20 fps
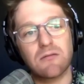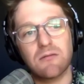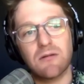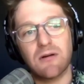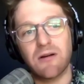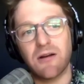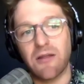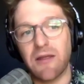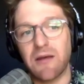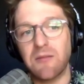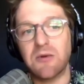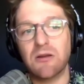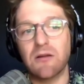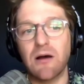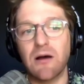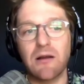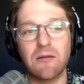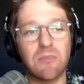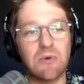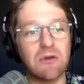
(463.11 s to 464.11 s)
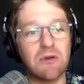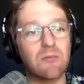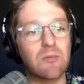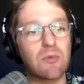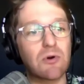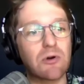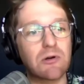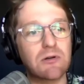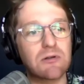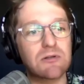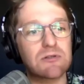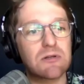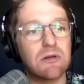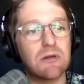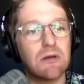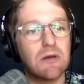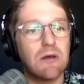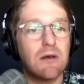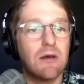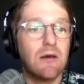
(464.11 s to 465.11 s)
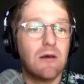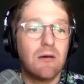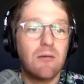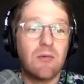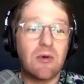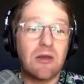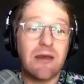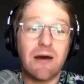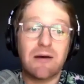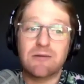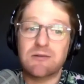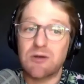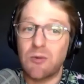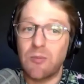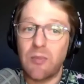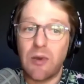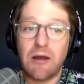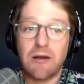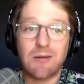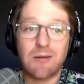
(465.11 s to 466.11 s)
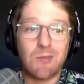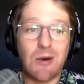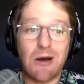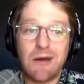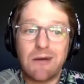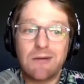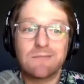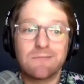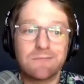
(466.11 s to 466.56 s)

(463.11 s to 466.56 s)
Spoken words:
I don't know. That'd be a lot of bean burgers. But yeah, don't panic buy.